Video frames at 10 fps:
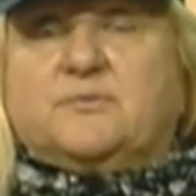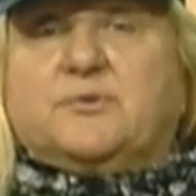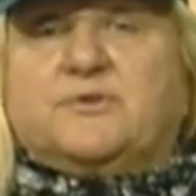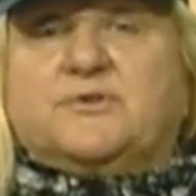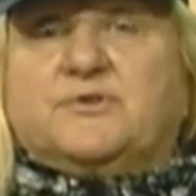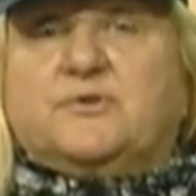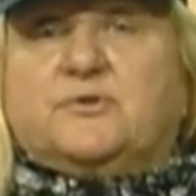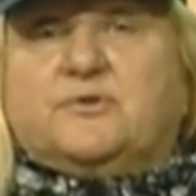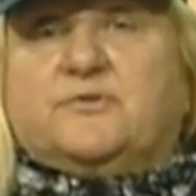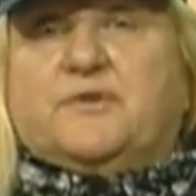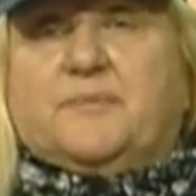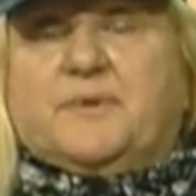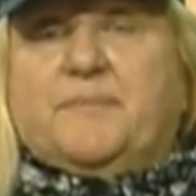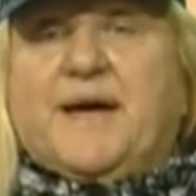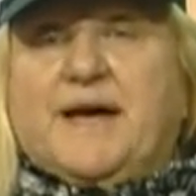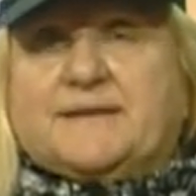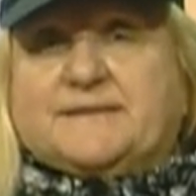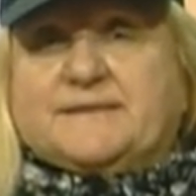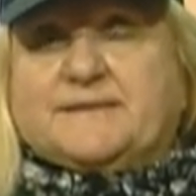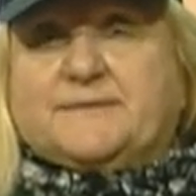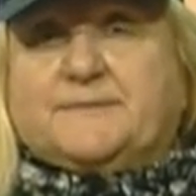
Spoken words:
what is good from the past.